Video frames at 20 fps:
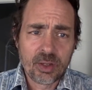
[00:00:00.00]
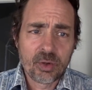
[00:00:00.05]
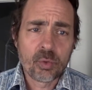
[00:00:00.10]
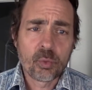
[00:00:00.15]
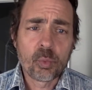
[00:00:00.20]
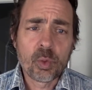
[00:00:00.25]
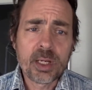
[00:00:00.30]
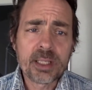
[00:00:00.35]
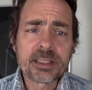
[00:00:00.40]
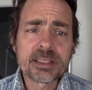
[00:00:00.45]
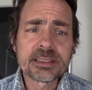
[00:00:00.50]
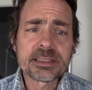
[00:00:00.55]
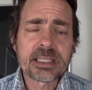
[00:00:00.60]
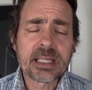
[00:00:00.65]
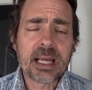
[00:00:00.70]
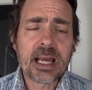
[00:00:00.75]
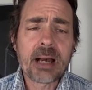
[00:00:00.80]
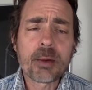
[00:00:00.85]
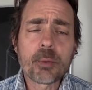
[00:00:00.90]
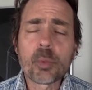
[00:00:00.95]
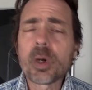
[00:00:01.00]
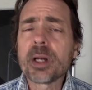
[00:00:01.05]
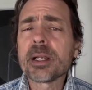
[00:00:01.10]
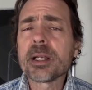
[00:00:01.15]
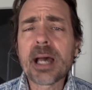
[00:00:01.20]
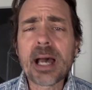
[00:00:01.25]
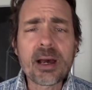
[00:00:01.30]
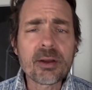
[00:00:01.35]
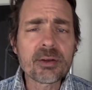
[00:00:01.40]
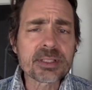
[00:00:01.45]

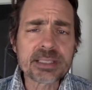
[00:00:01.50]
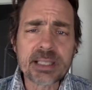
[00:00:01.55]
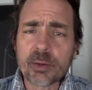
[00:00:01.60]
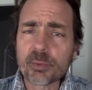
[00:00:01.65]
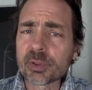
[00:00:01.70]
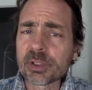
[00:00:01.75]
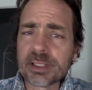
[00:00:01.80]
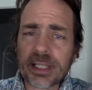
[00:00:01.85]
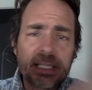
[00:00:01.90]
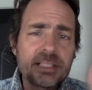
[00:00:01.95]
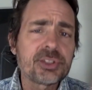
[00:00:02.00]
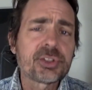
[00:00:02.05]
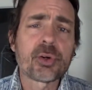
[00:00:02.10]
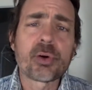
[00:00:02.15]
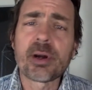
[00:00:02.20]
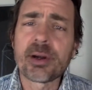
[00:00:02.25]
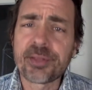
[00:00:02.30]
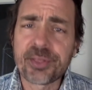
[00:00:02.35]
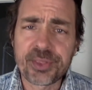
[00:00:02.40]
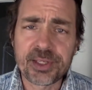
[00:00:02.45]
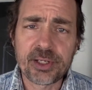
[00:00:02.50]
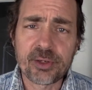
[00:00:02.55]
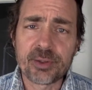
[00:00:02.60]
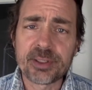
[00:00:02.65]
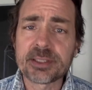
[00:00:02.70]
How does that relate to our theory?